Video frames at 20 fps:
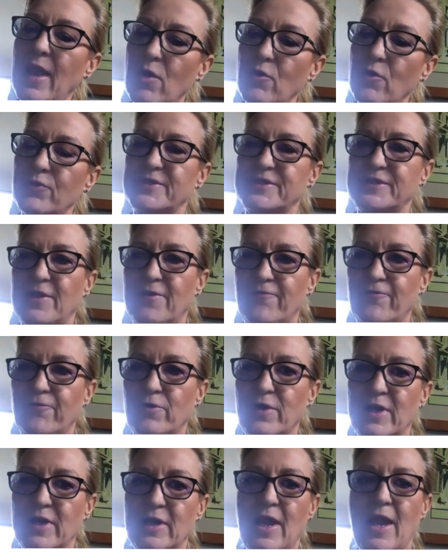health
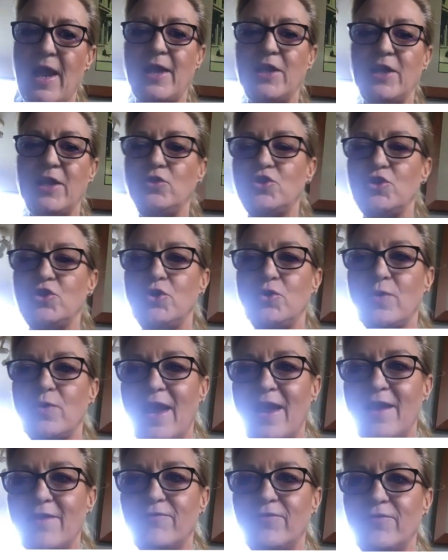suffering? Do you
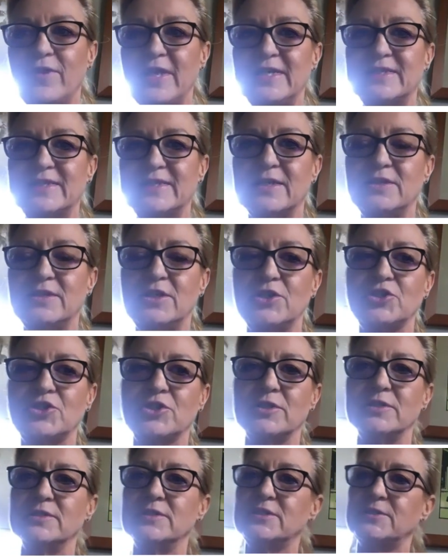have these
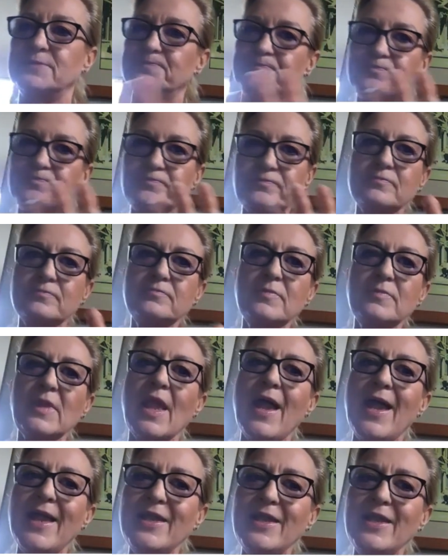conditions?
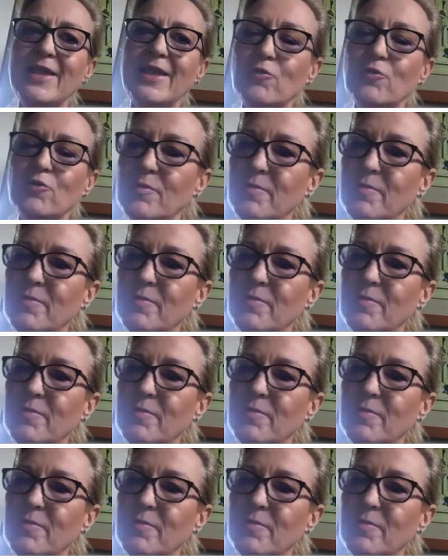Are you a